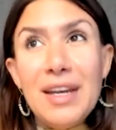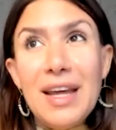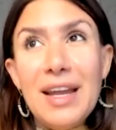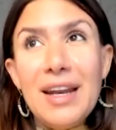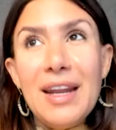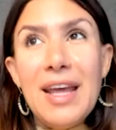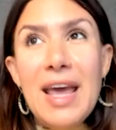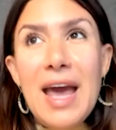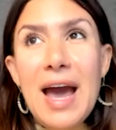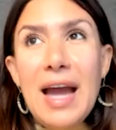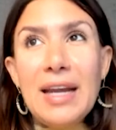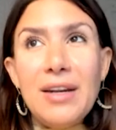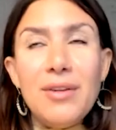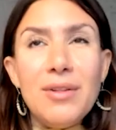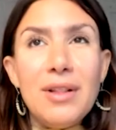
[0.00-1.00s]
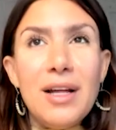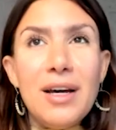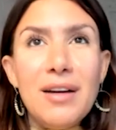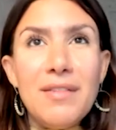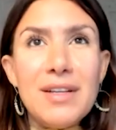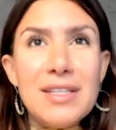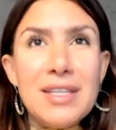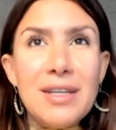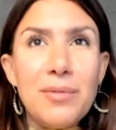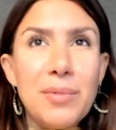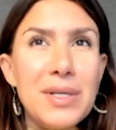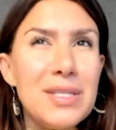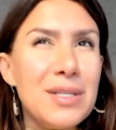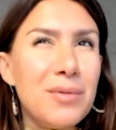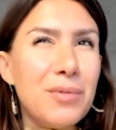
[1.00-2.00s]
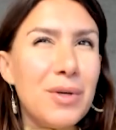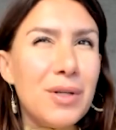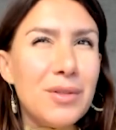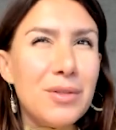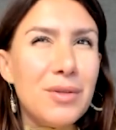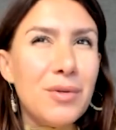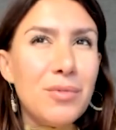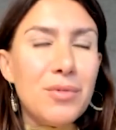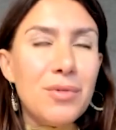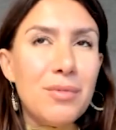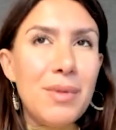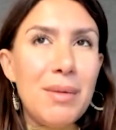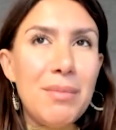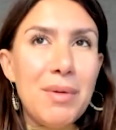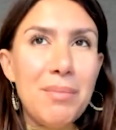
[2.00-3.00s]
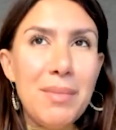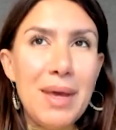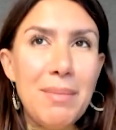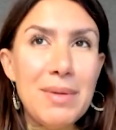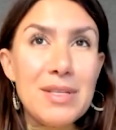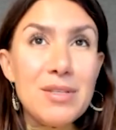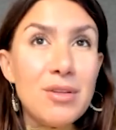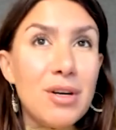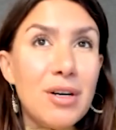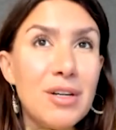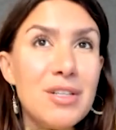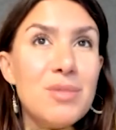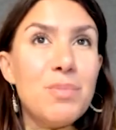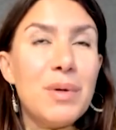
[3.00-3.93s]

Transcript: And I know a lot of us in the Western world don't remember maybe SARS,